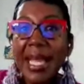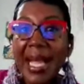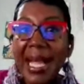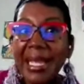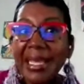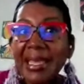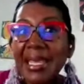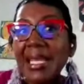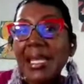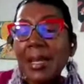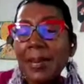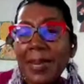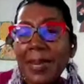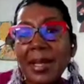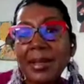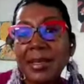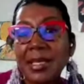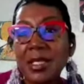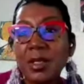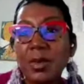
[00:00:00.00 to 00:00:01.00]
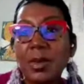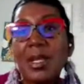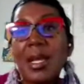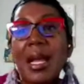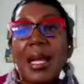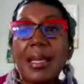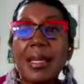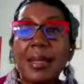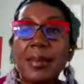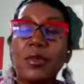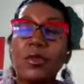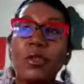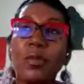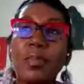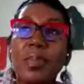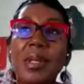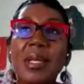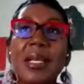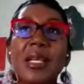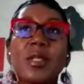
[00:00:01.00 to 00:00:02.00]
I think about this with iLeap
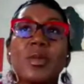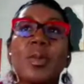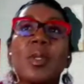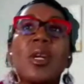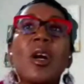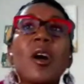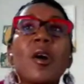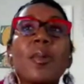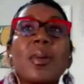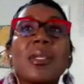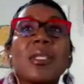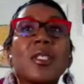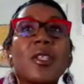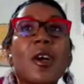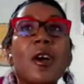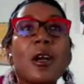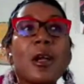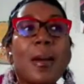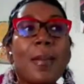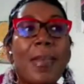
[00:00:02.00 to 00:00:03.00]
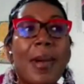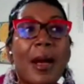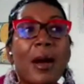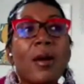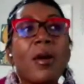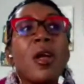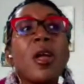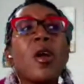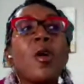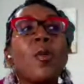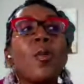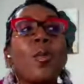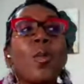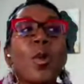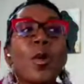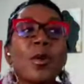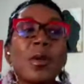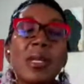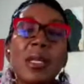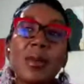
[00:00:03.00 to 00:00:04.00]
Group because we always talk about
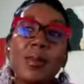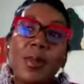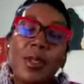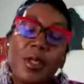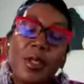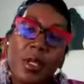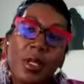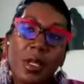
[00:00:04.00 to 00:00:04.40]
working with